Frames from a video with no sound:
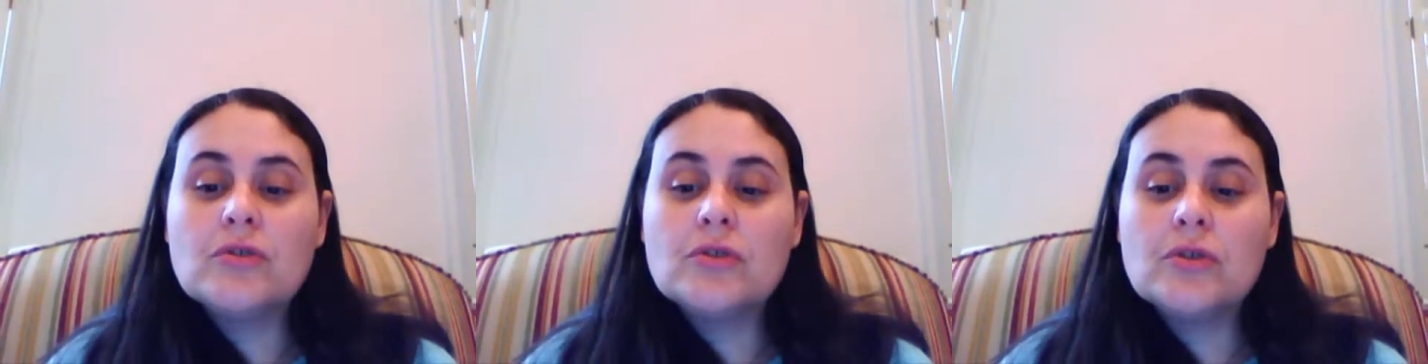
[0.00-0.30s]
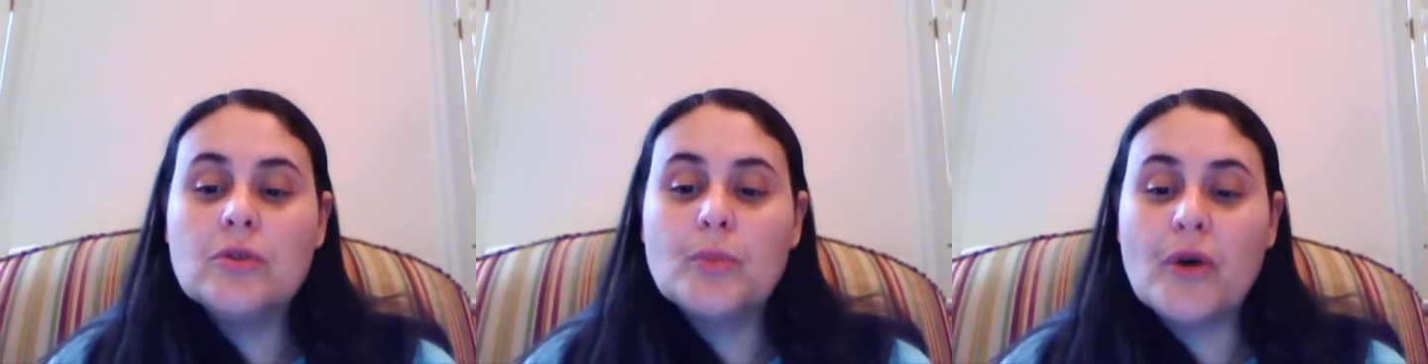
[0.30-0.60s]

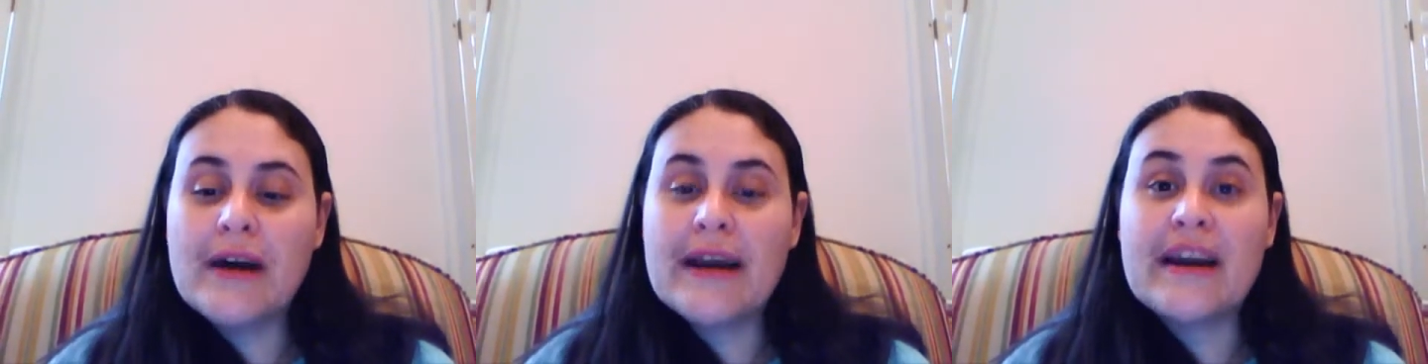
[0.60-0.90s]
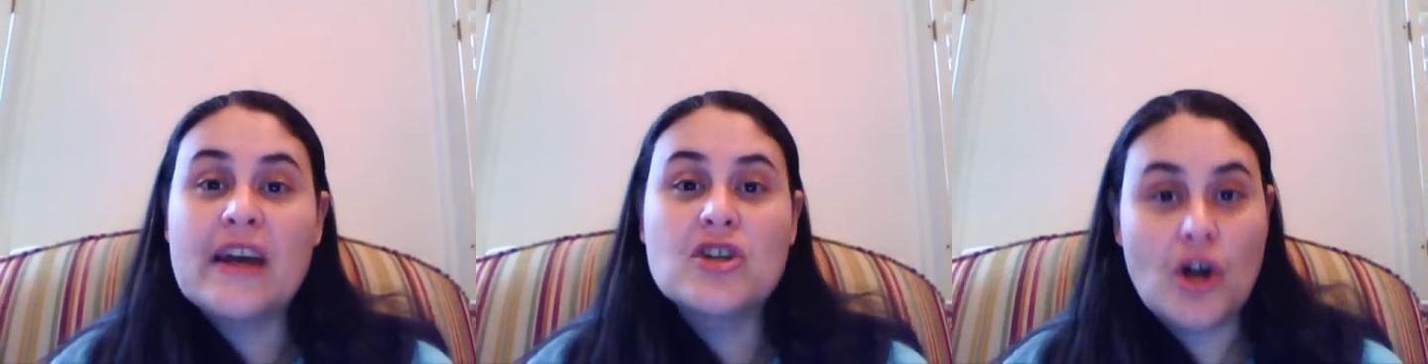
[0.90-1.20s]
to provide
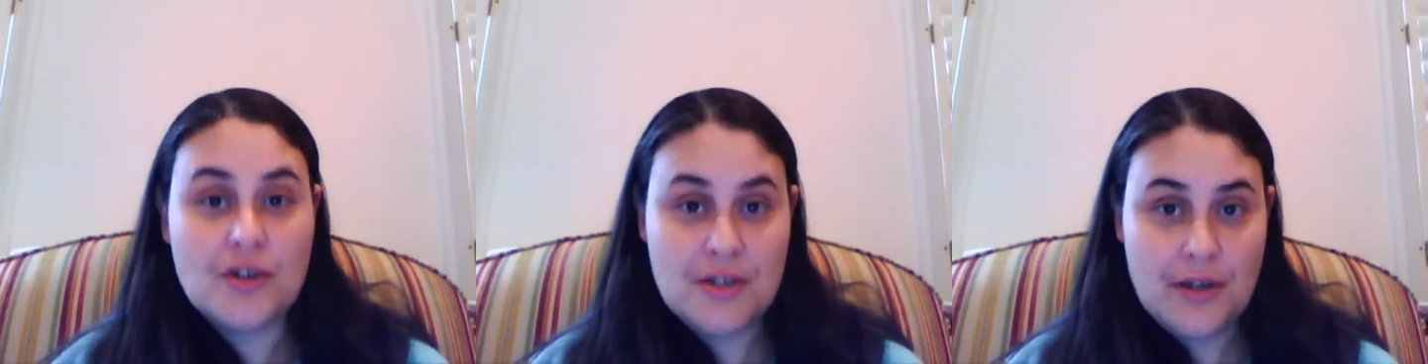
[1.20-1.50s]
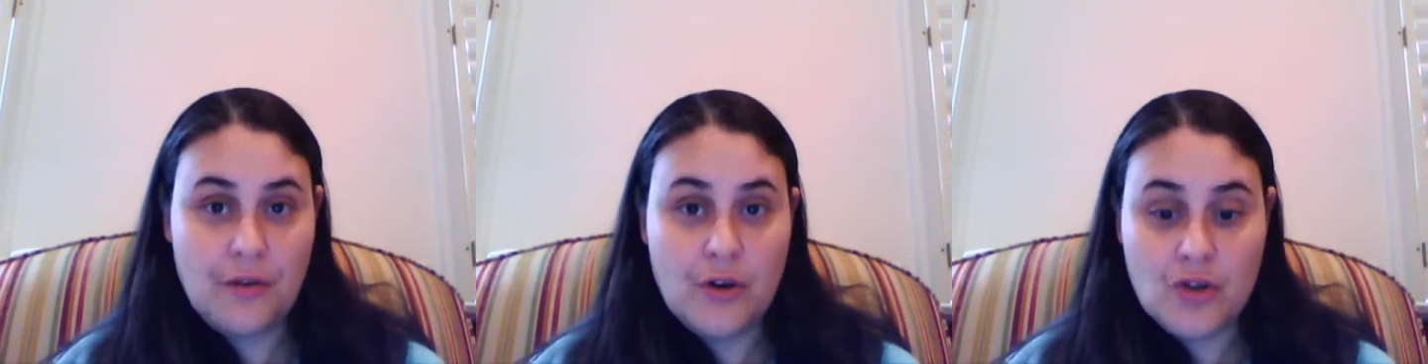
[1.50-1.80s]
an
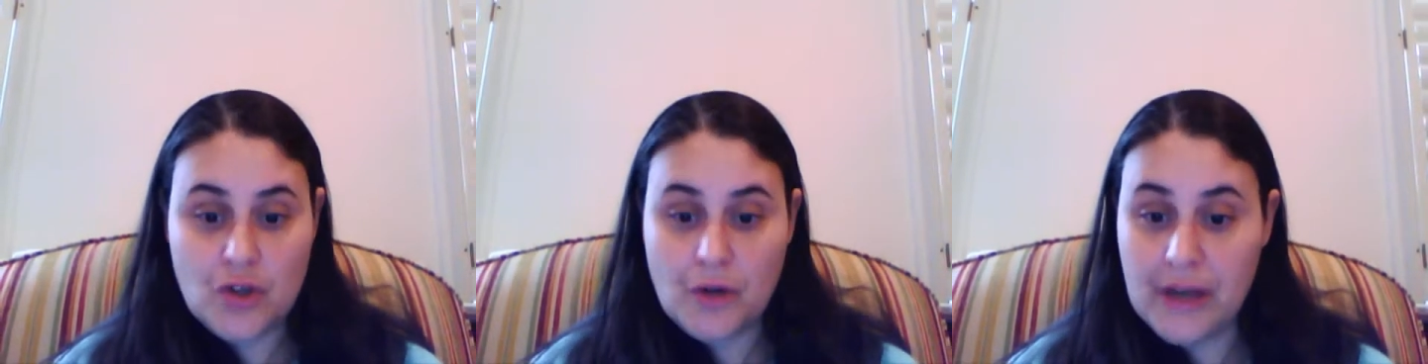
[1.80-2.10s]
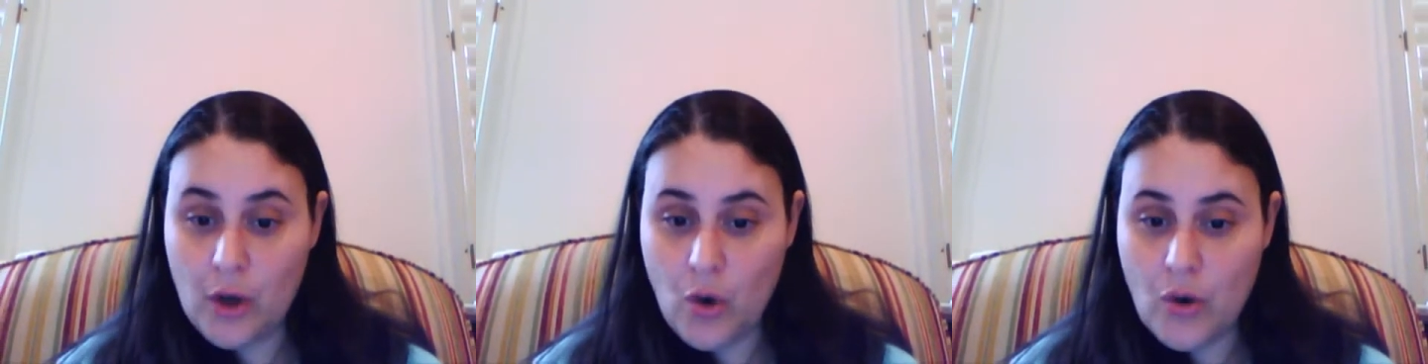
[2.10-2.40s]
exhaustive
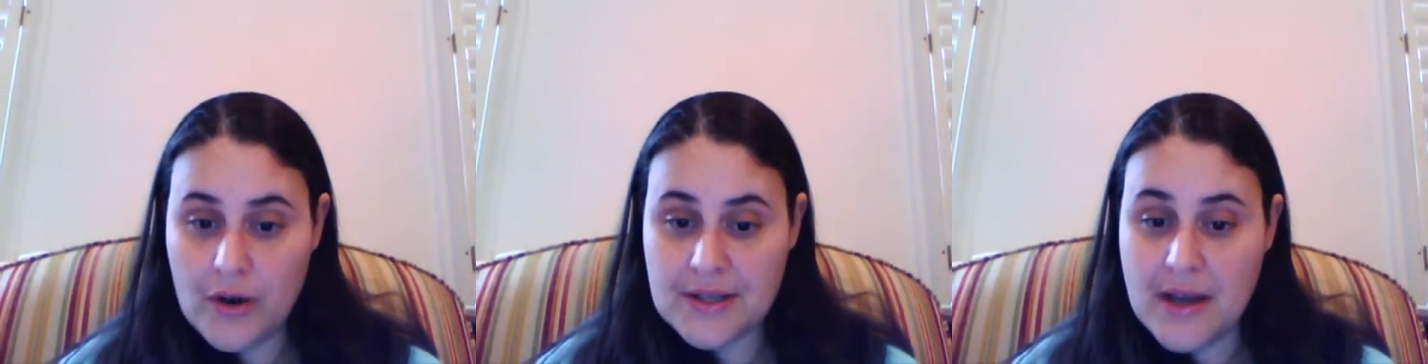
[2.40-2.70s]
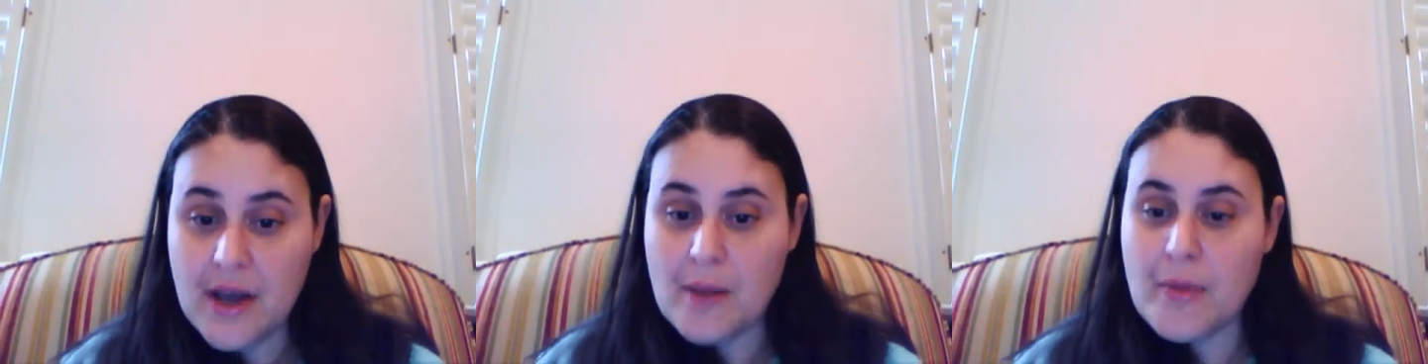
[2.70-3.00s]
survey course,